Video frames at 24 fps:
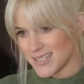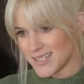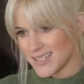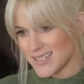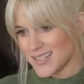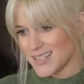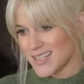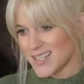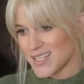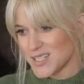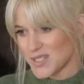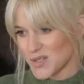
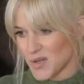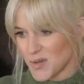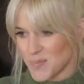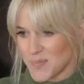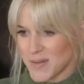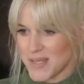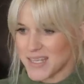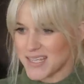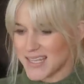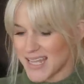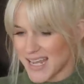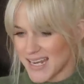Yeah. So it'd
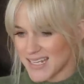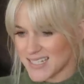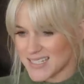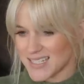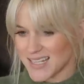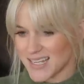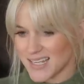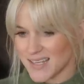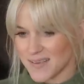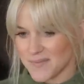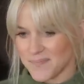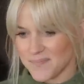be
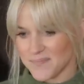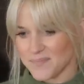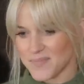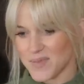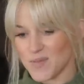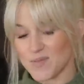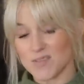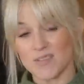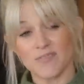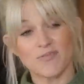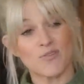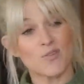KT.
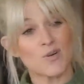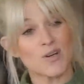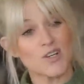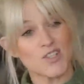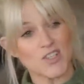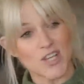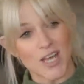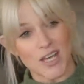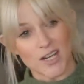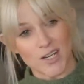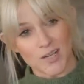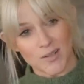It was a
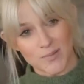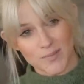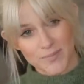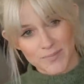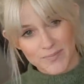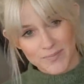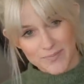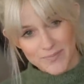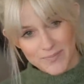foreshadow.